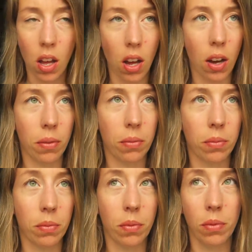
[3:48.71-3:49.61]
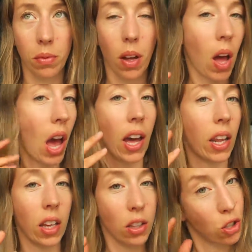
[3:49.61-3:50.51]

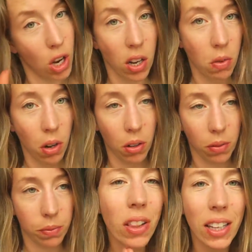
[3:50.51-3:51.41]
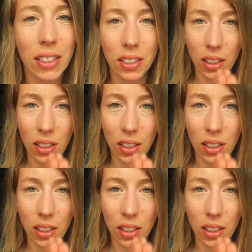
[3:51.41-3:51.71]
headache in general, all that